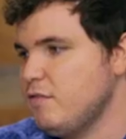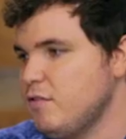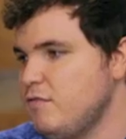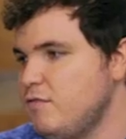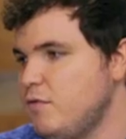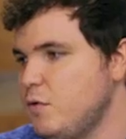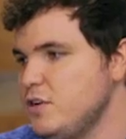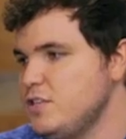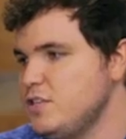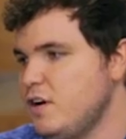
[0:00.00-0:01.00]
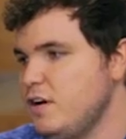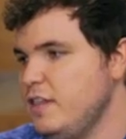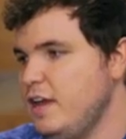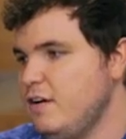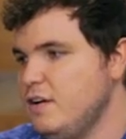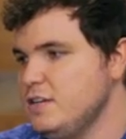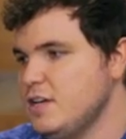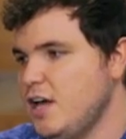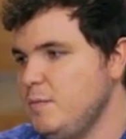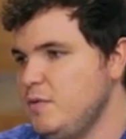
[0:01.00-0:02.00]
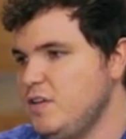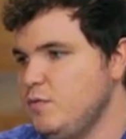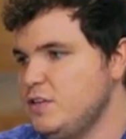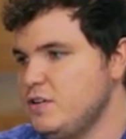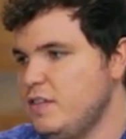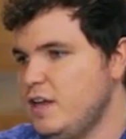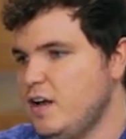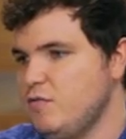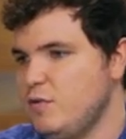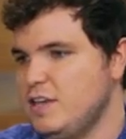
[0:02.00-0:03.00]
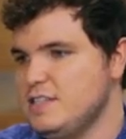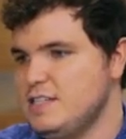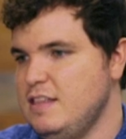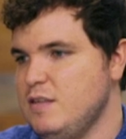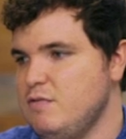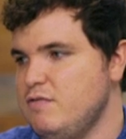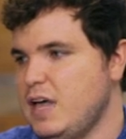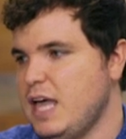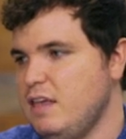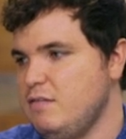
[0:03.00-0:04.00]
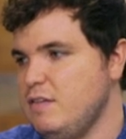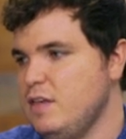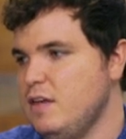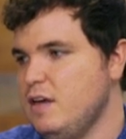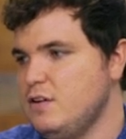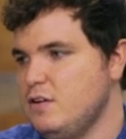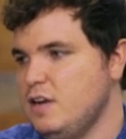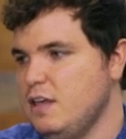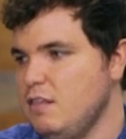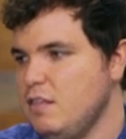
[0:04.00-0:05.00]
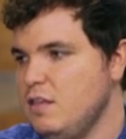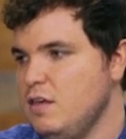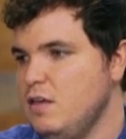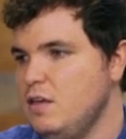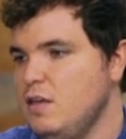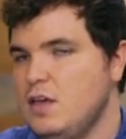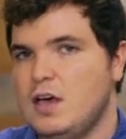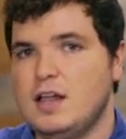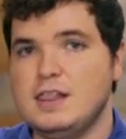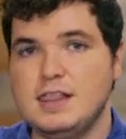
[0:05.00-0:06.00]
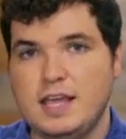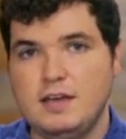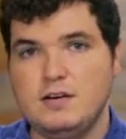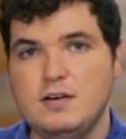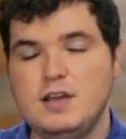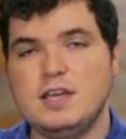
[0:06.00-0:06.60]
our 4-star layer on top. If we turn that off, we can see the 5 underneath. A layer